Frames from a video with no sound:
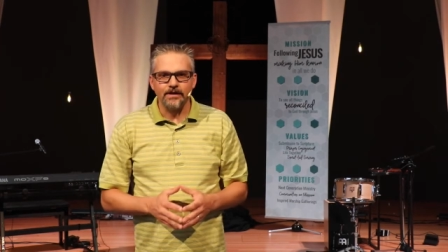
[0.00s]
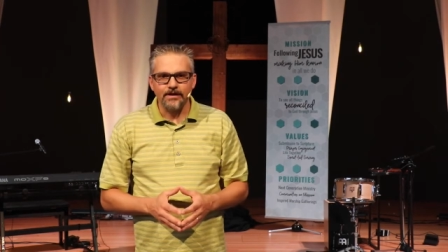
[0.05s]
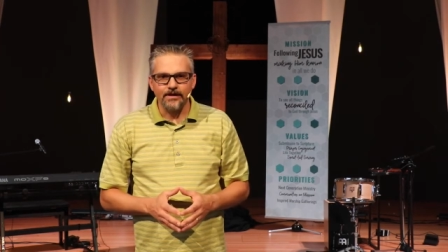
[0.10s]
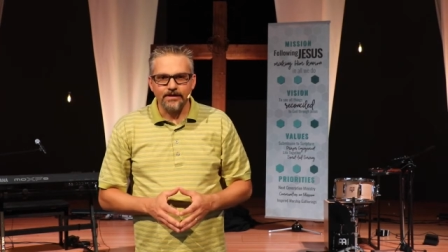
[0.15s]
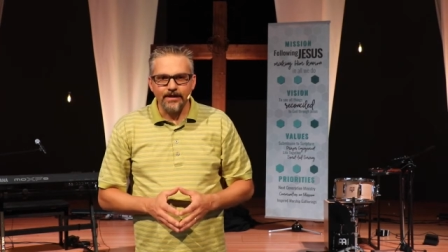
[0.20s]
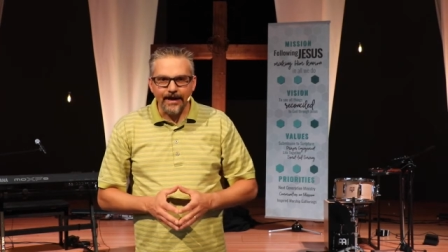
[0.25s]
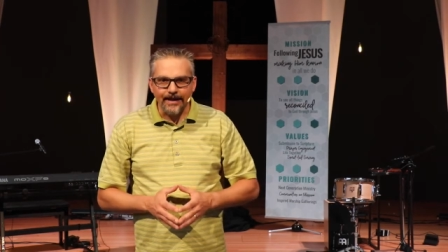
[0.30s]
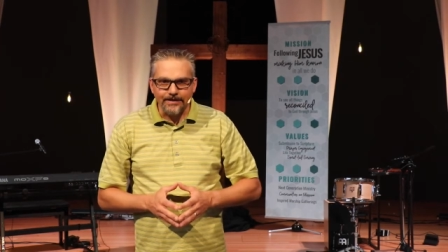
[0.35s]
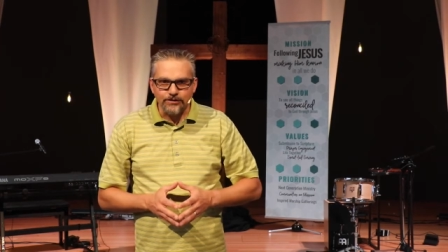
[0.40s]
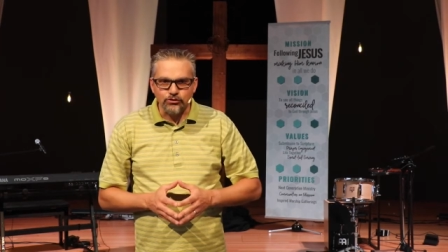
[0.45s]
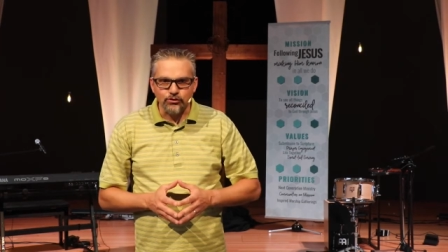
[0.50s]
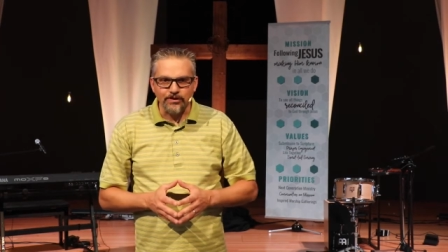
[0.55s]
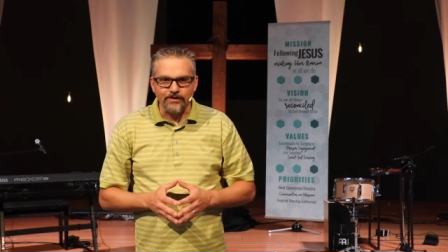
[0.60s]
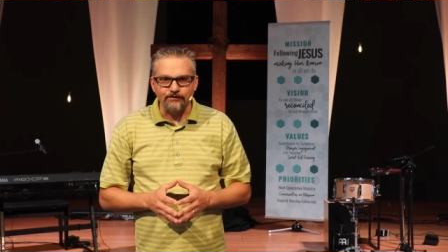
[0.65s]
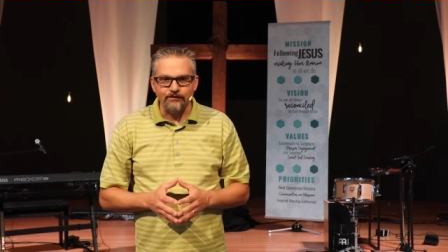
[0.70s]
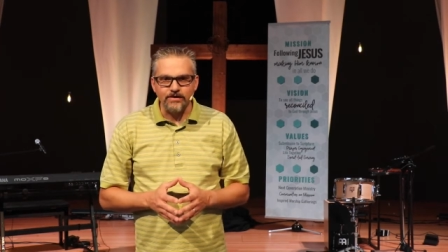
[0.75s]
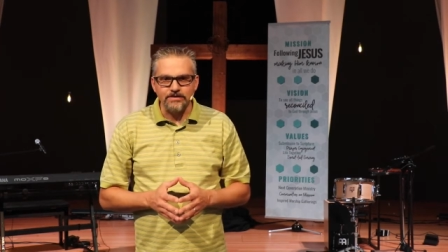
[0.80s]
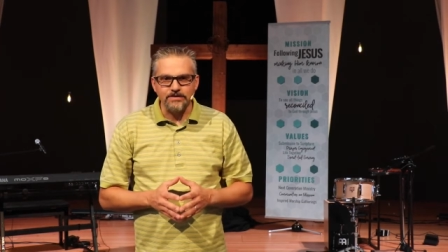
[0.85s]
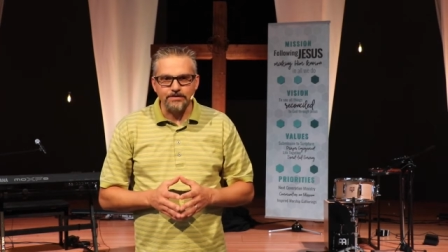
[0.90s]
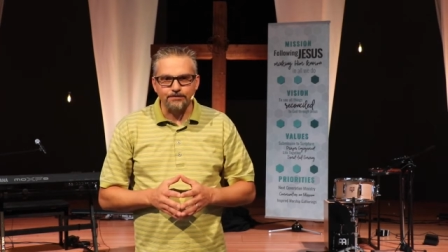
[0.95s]

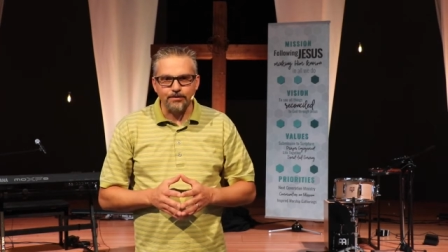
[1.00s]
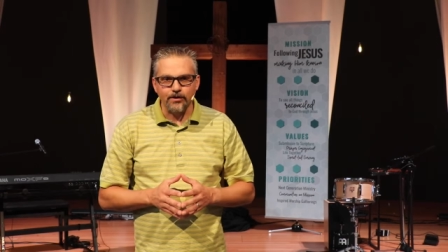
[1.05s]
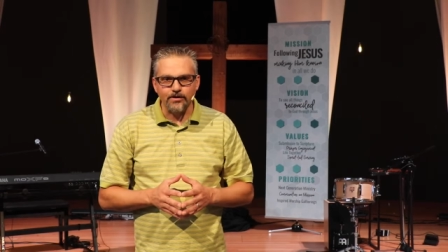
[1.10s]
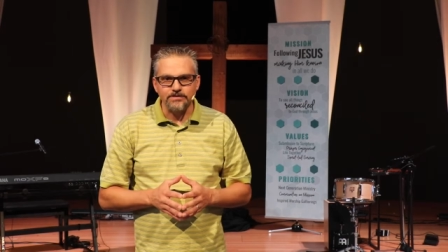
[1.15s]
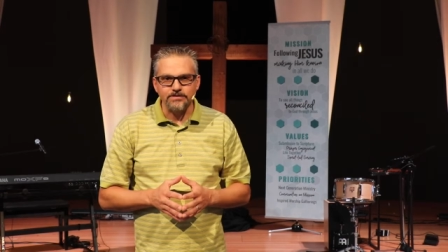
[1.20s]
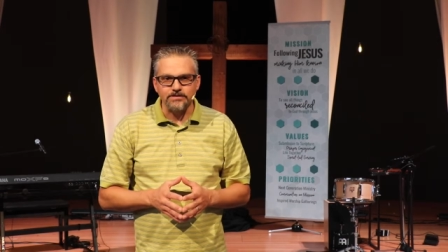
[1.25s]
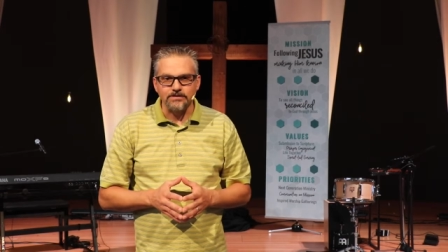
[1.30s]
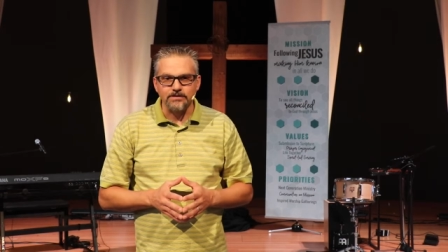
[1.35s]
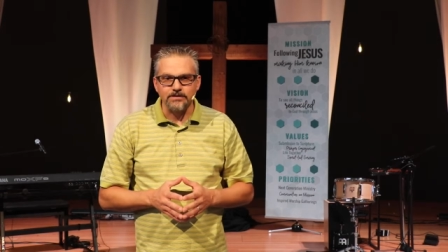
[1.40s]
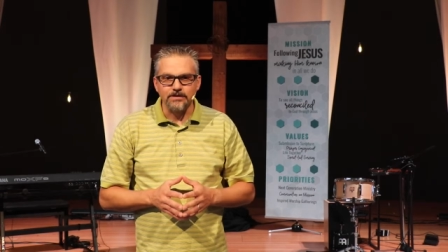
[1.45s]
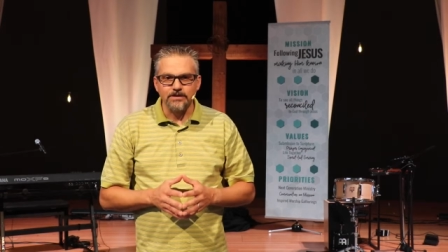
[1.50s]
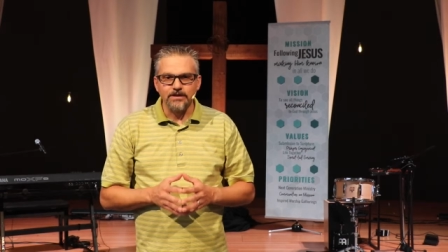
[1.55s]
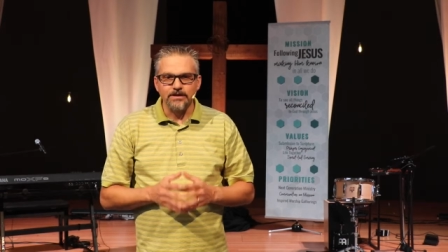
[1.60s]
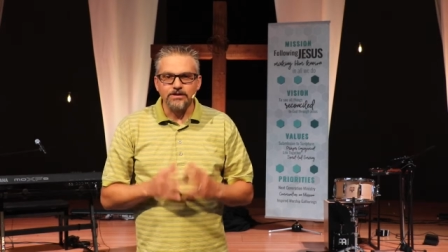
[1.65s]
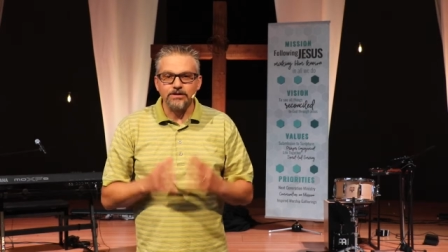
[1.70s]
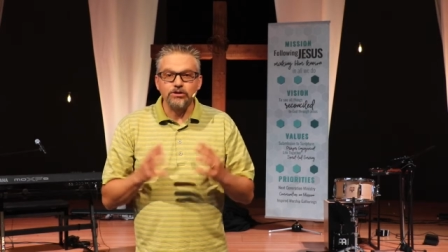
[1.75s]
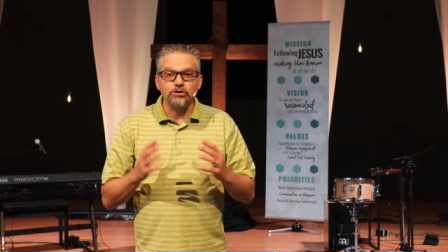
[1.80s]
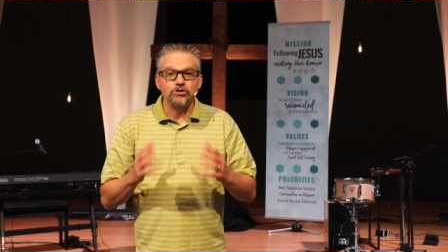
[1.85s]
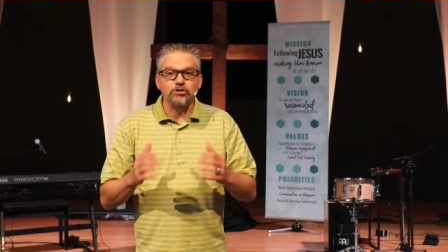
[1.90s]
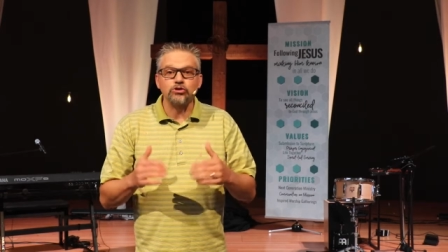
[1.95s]
Diotrephes in person
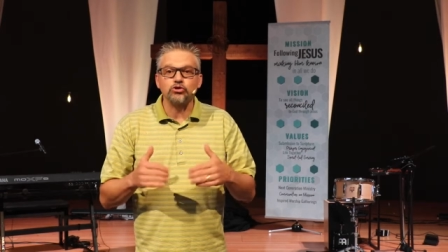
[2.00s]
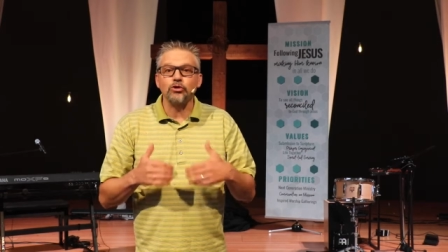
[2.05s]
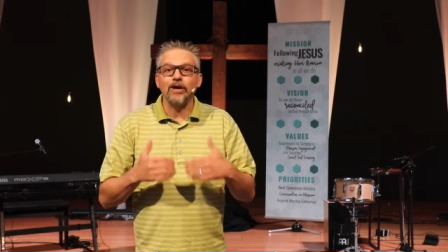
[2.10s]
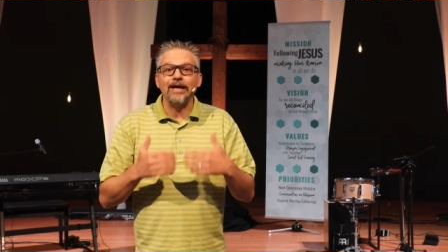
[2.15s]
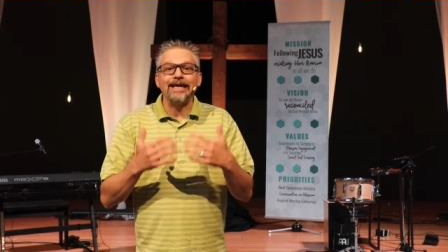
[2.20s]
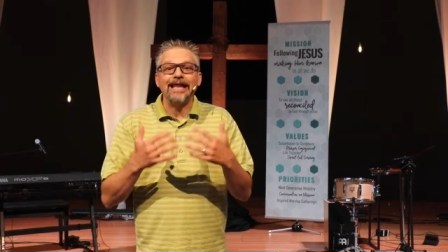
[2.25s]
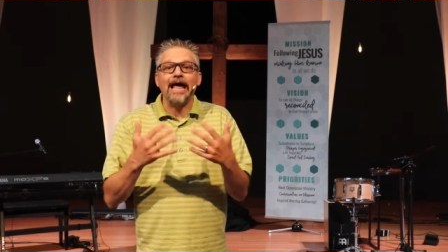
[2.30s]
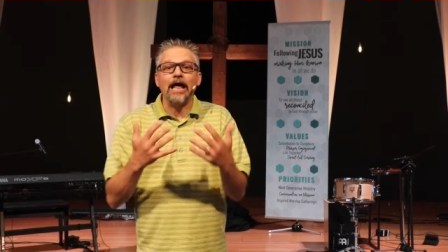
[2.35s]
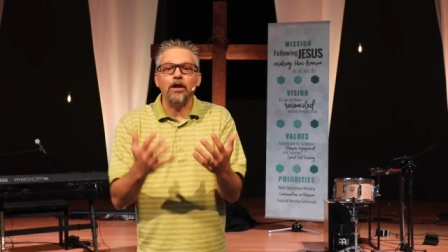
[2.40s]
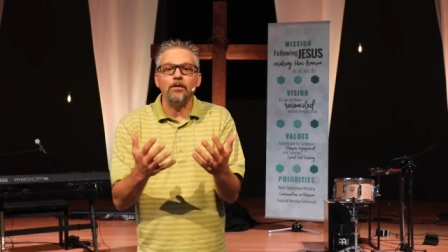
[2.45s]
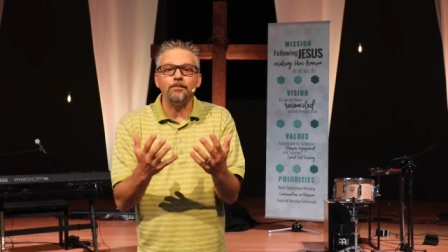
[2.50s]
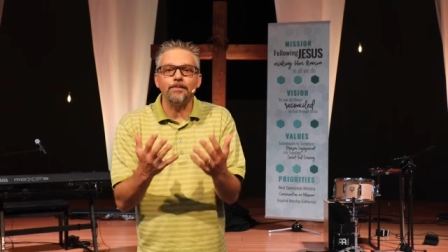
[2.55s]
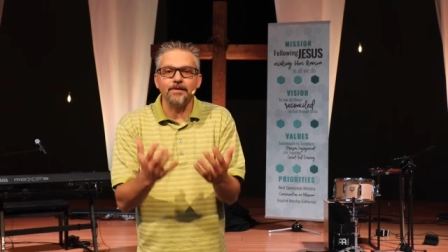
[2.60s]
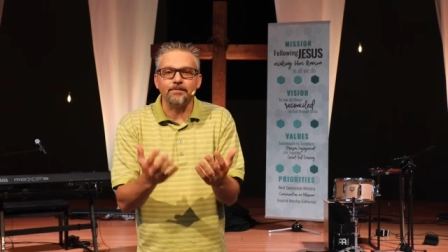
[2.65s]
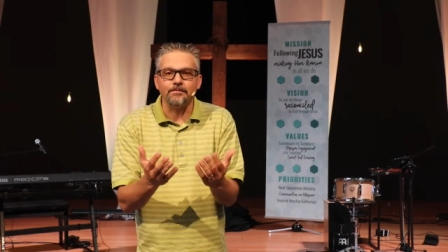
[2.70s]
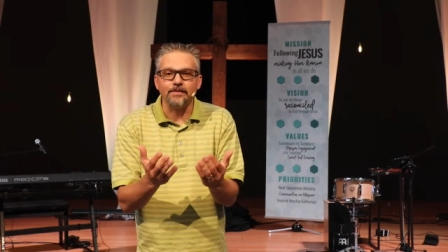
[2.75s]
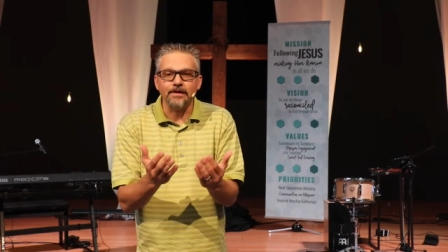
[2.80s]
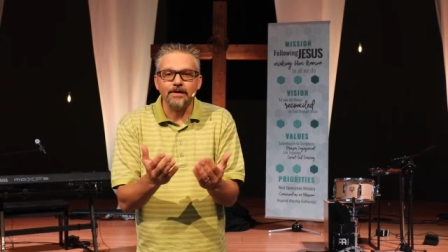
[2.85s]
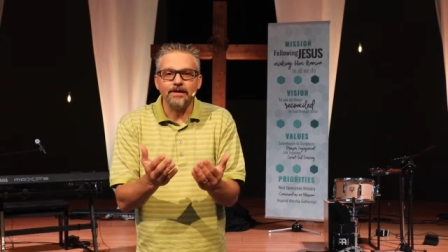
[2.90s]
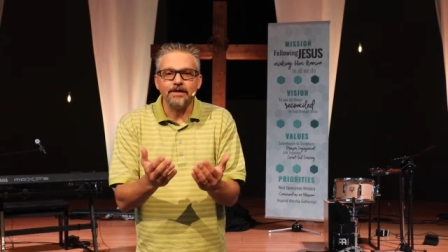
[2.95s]
to, to try and help him